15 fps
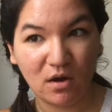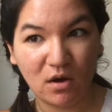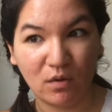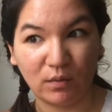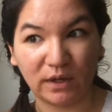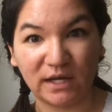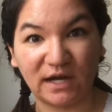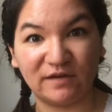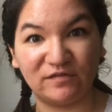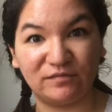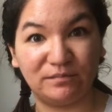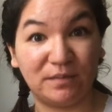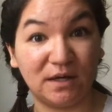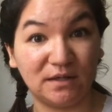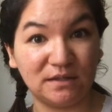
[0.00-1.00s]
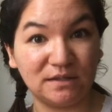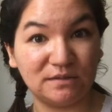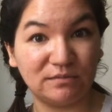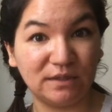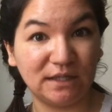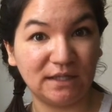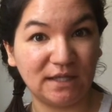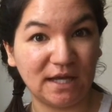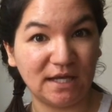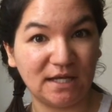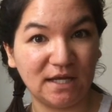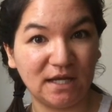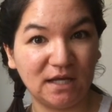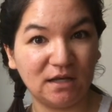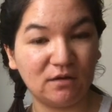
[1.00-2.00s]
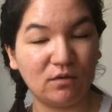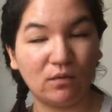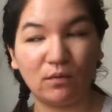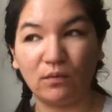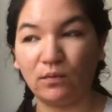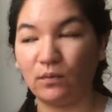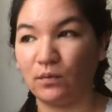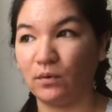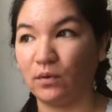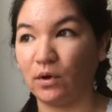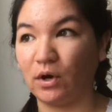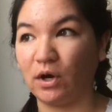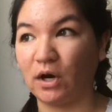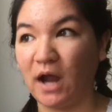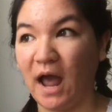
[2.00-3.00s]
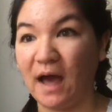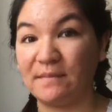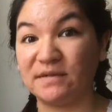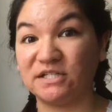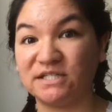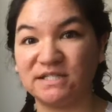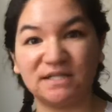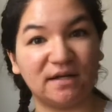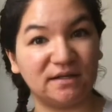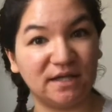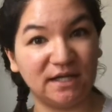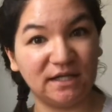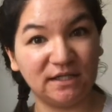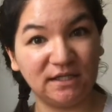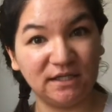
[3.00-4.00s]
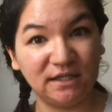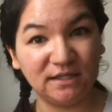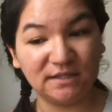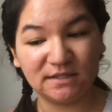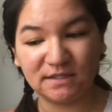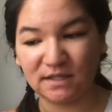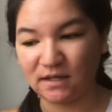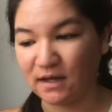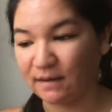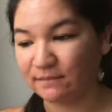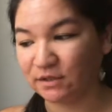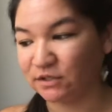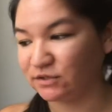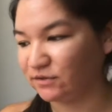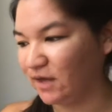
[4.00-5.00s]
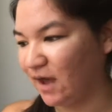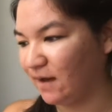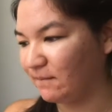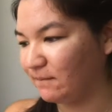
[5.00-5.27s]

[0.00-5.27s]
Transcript: what kind of bugs really like it or how much sunlight it needs. I'm gonna do that.